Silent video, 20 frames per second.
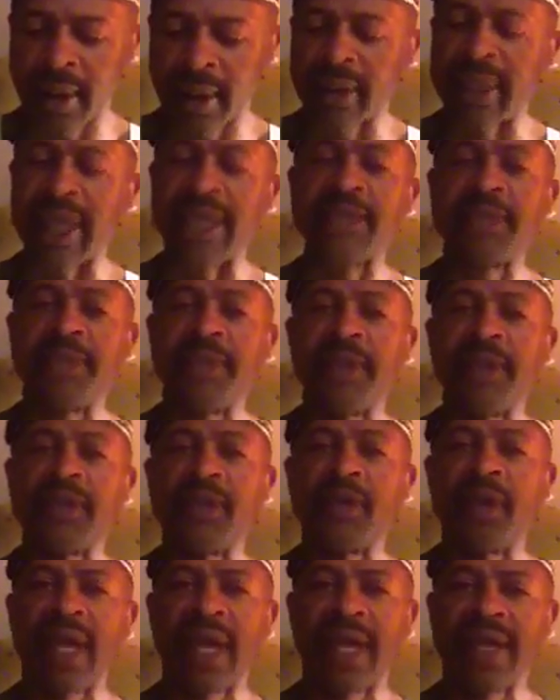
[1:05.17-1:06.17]
That
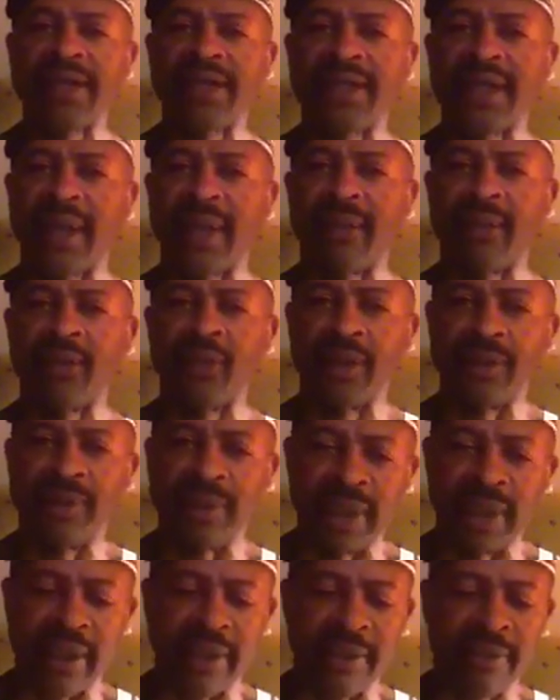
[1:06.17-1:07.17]
spiritual concept would
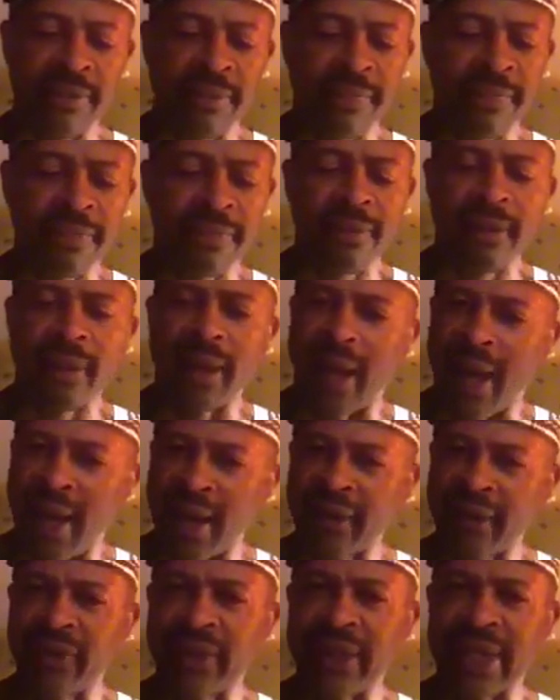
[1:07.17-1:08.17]
be
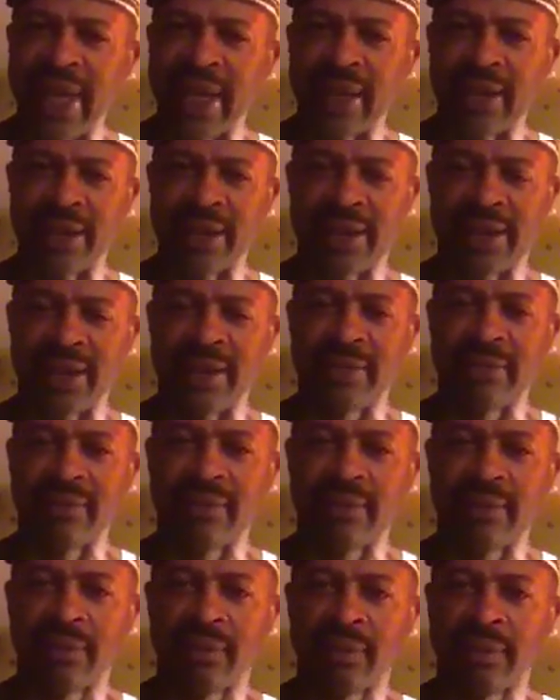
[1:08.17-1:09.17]
Ankh theology.
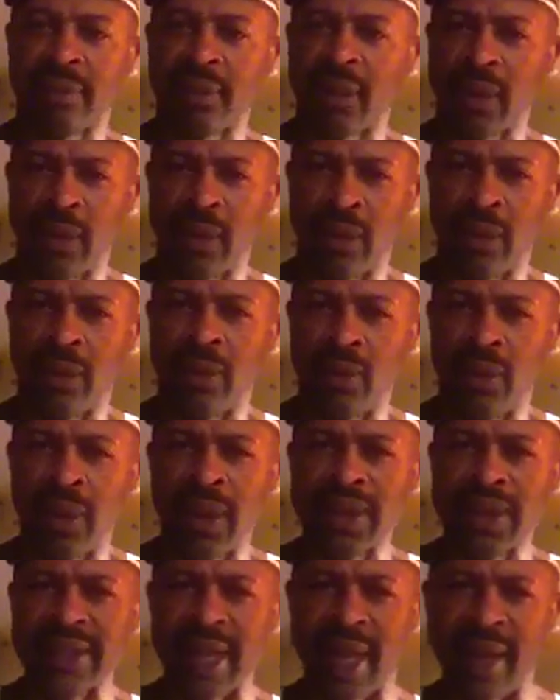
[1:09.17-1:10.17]

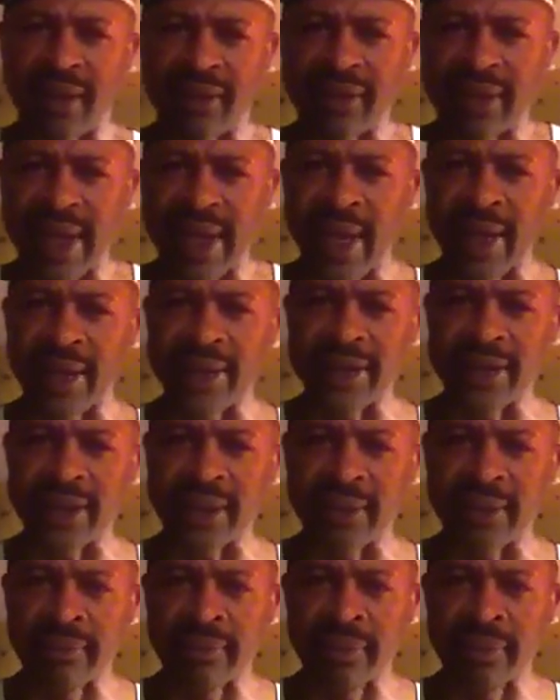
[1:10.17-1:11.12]
What is Ankh theology?